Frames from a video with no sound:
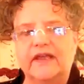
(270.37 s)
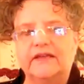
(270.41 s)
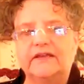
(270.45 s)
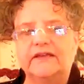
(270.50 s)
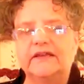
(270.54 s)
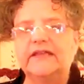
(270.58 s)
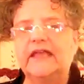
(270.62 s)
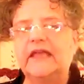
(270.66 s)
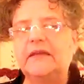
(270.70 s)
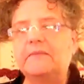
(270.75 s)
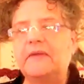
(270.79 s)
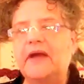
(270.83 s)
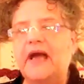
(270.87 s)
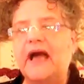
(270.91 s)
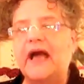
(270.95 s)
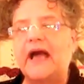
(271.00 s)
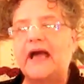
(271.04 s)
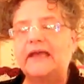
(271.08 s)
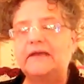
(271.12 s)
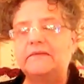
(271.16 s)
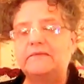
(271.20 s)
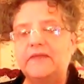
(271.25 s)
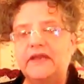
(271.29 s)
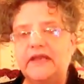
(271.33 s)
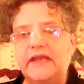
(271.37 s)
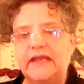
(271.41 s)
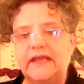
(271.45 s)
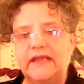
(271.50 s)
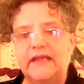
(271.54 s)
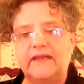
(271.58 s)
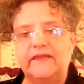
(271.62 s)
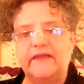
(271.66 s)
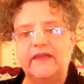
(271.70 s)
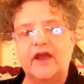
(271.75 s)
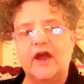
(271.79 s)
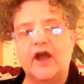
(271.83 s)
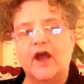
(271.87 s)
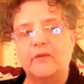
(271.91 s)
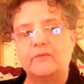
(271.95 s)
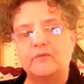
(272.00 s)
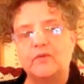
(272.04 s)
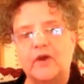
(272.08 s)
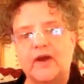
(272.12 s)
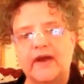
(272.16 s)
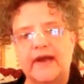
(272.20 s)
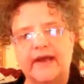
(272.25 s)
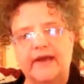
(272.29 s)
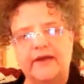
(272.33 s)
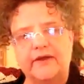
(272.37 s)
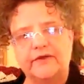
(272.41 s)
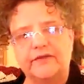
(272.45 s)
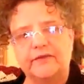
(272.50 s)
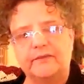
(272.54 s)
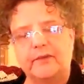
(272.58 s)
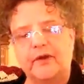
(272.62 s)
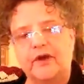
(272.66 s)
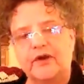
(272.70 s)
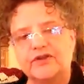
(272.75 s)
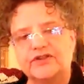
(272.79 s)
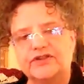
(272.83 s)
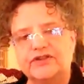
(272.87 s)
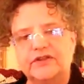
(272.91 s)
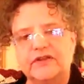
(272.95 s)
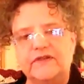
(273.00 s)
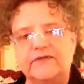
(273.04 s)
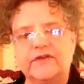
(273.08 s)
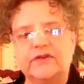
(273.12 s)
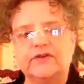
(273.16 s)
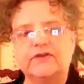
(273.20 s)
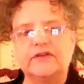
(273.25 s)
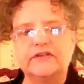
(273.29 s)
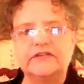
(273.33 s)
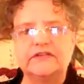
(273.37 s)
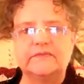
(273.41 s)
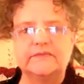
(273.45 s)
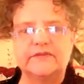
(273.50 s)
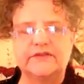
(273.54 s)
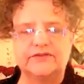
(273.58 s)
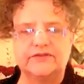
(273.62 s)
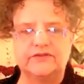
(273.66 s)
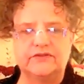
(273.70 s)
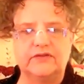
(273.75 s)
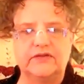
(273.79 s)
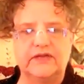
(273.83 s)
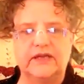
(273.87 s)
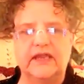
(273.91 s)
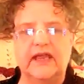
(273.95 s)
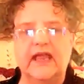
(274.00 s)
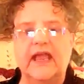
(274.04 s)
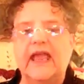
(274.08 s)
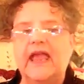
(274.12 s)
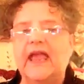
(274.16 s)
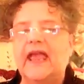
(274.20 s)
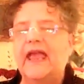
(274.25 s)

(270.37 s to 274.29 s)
looking behind me, the armoire, the portion of the Christmas tree,